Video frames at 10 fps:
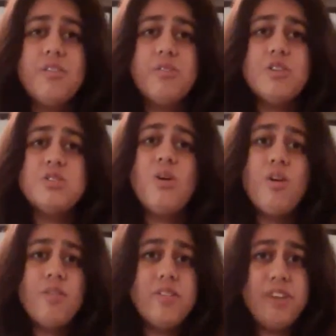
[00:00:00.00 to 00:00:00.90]
was so
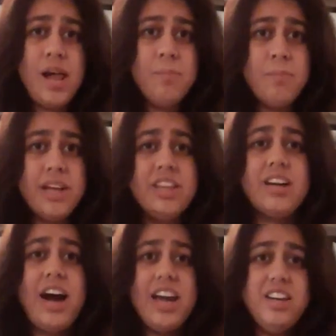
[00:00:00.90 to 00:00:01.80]
overwhelmed by the
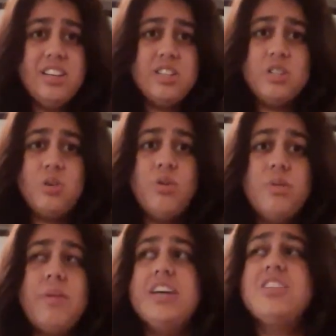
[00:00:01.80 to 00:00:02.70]
kindness
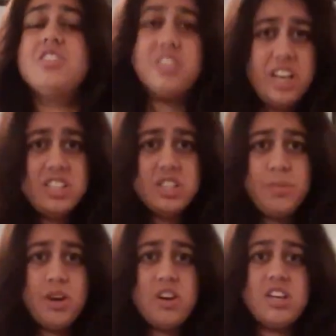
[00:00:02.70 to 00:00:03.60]
shown by a stranger
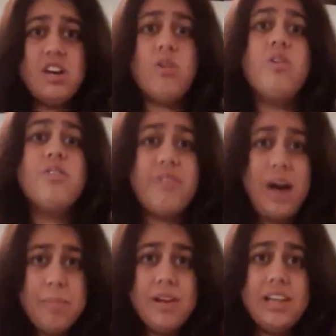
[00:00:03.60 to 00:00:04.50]
because her own
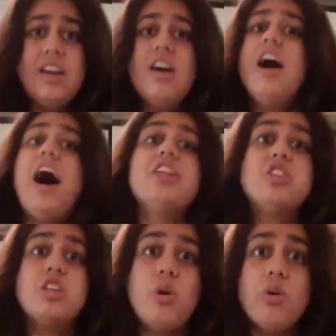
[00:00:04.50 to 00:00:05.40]
family had
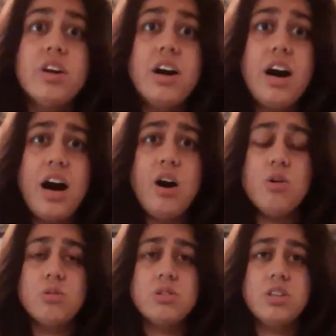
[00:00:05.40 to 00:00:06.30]
thrown her
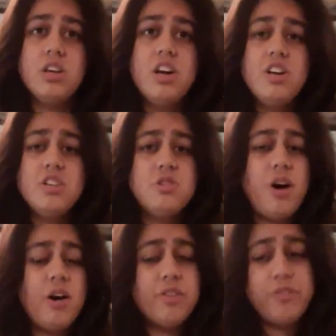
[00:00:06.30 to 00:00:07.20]
out. So
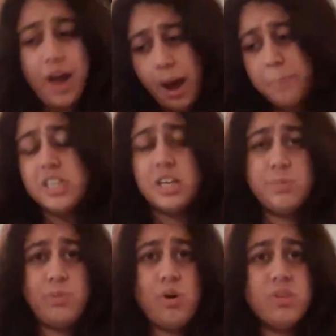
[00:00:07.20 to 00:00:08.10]
out of abject
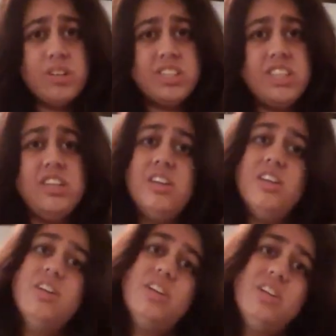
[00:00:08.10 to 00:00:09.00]
poverty,
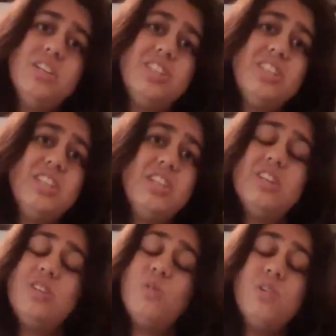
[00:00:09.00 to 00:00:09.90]
she
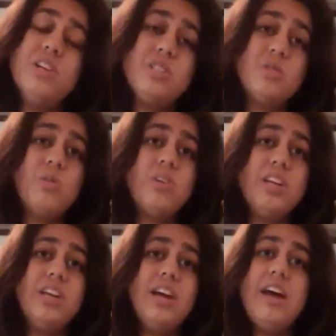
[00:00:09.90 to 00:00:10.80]
told her
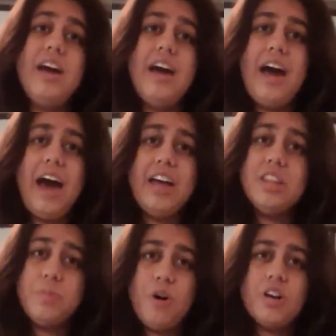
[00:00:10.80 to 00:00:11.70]
story,
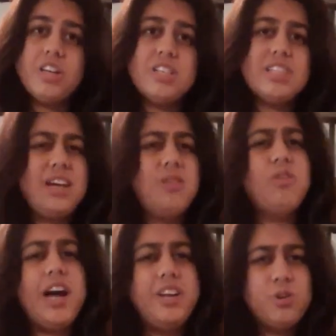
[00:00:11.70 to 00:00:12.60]
and the potter said,
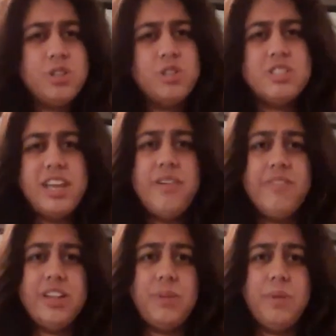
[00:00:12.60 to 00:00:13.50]
"Why don't you stay
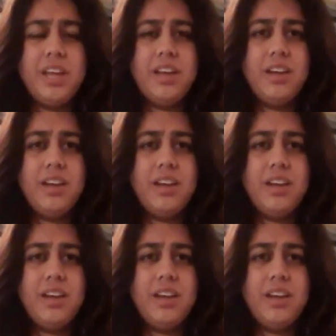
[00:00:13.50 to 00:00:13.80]
with me?